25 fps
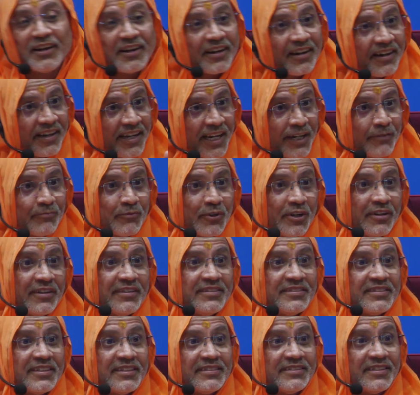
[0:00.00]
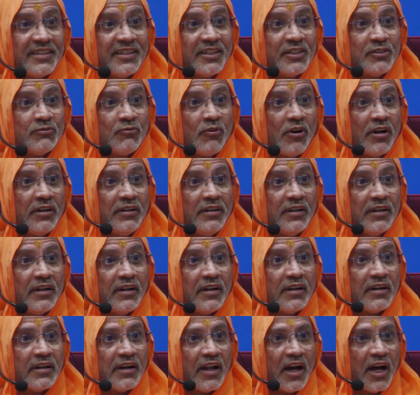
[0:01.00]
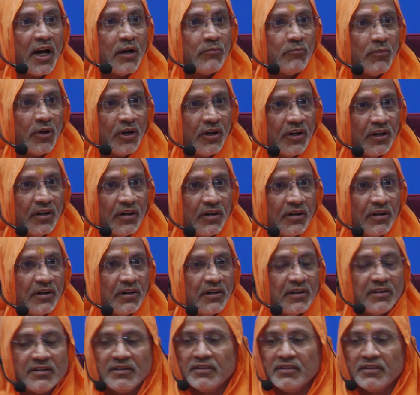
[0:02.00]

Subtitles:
Correct pronunciation is what? Rama.